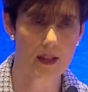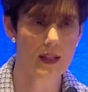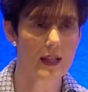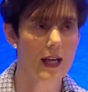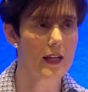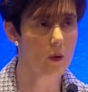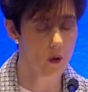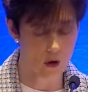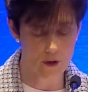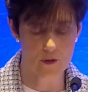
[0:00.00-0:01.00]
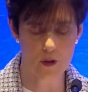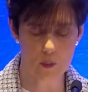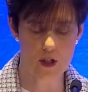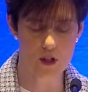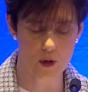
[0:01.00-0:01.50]
I know all of you will
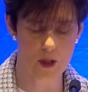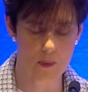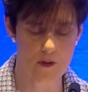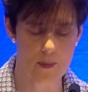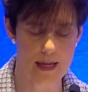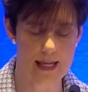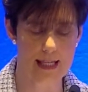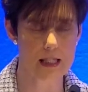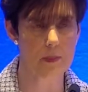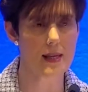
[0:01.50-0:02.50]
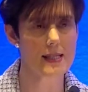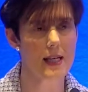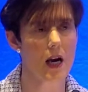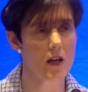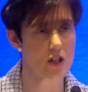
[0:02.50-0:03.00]
join with me in expressing
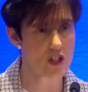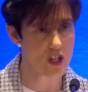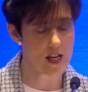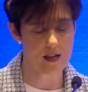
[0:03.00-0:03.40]
our shared